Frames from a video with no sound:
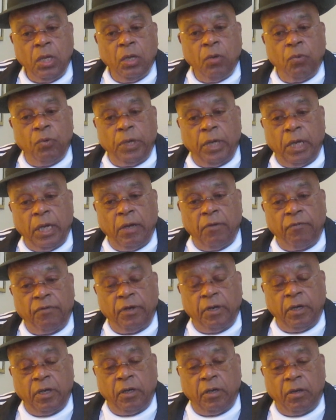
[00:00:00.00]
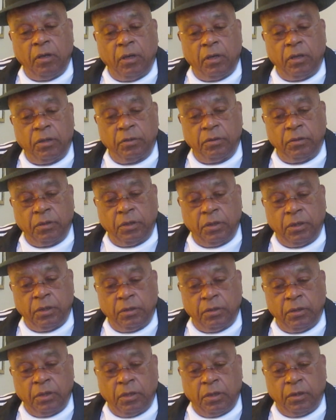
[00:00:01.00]
we have
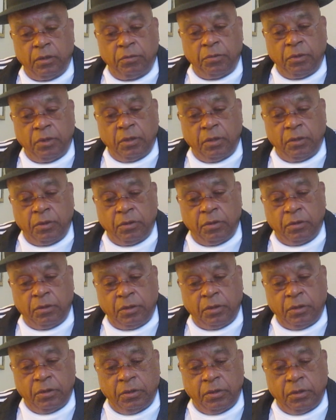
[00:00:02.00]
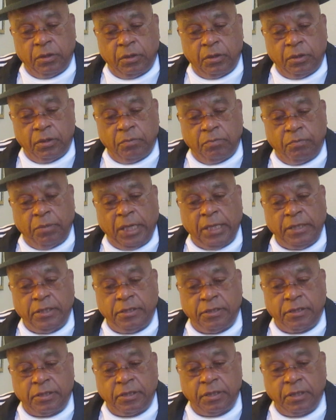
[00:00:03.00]
on
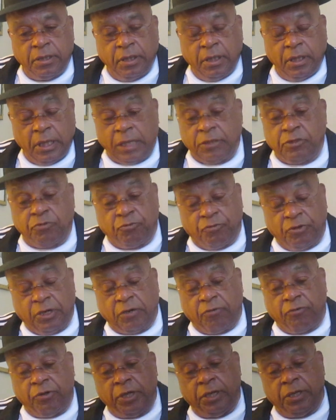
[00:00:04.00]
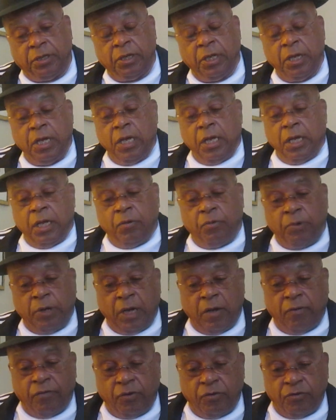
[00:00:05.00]
bass, mm-hmm. that's Rick Reed. Mm-hmm. And we
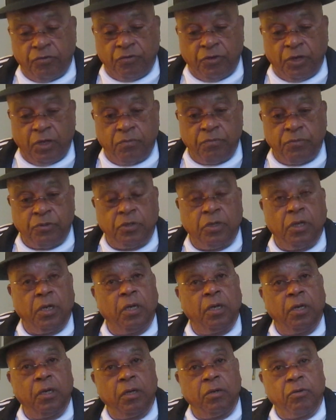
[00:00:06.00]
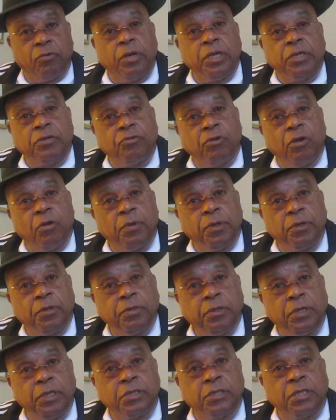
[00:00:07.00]
have on drums, a great drummer.
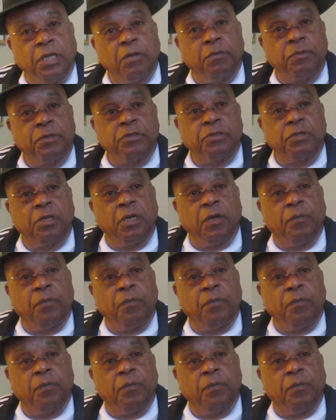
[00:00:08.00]
His name is